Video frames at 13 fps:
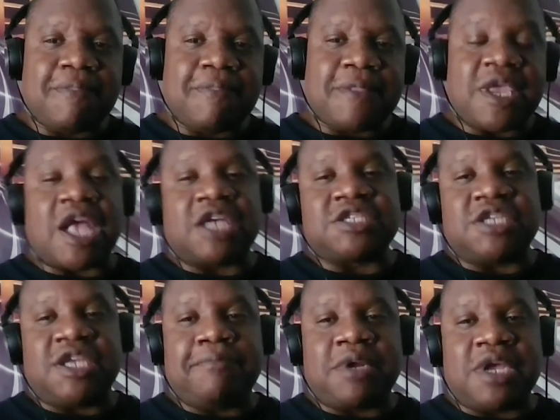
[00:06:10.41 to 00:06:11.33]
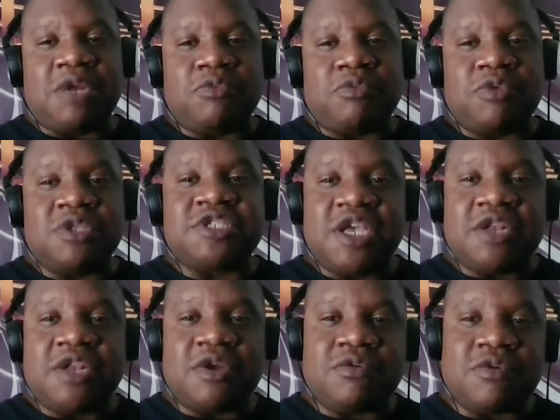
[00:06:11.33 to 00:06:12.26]
He played with
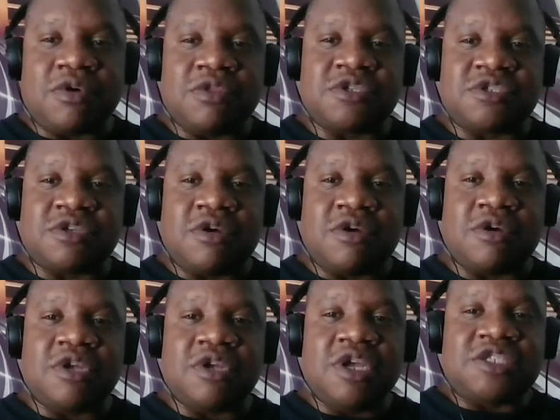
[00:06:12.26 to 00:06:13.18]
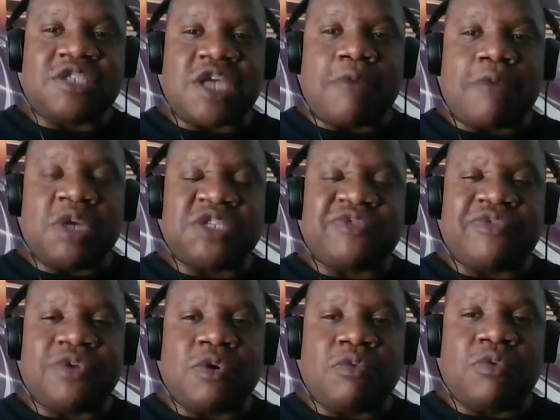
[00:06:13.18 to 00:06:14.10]
Tito on the song Time Waits for
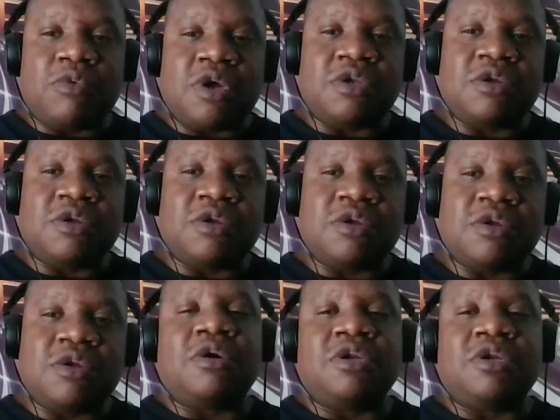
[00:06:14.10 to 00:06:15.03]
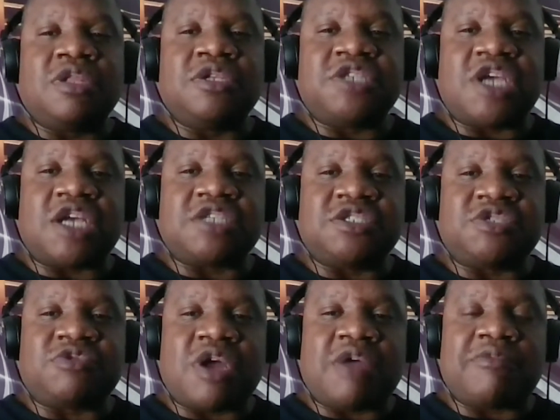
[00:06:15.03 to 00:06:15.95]
No One on the Jacksons
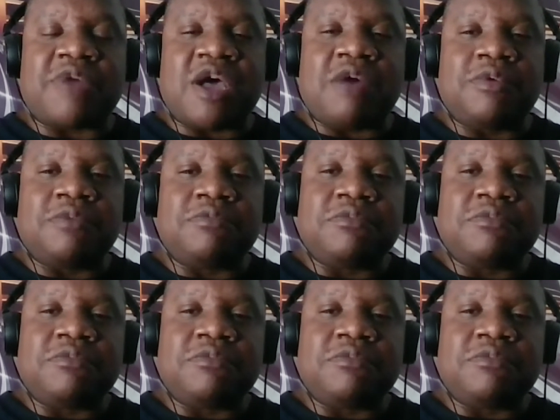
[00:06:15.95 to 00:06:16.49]
Triumph album.